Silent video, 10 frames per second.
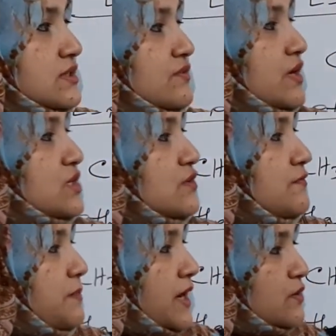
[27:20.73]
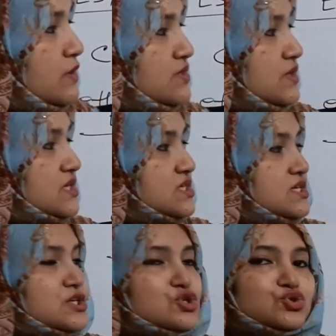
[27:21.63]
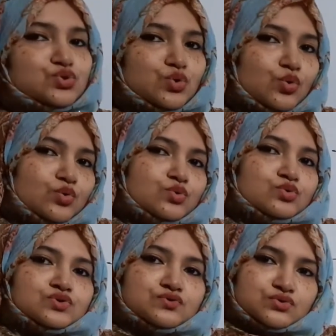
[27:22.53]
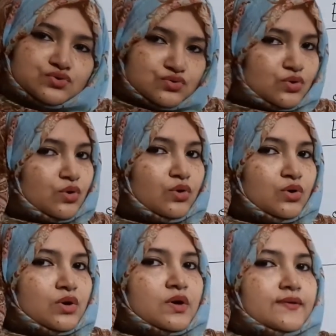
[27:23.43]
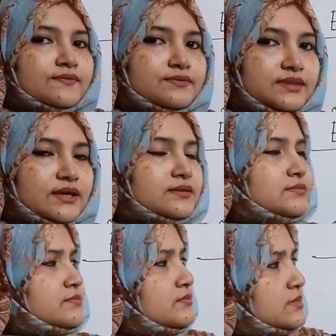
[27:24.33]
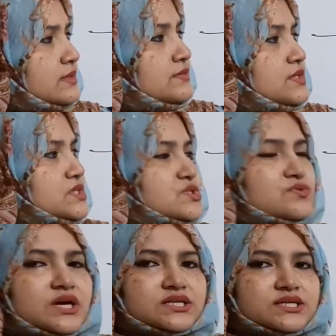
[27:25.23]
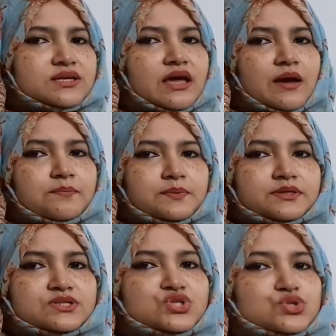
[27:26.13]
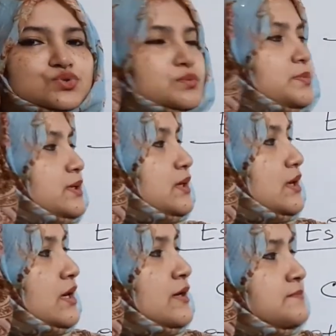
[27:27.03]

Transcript: rate of backward reaction is so slow, then this reaction appears to be a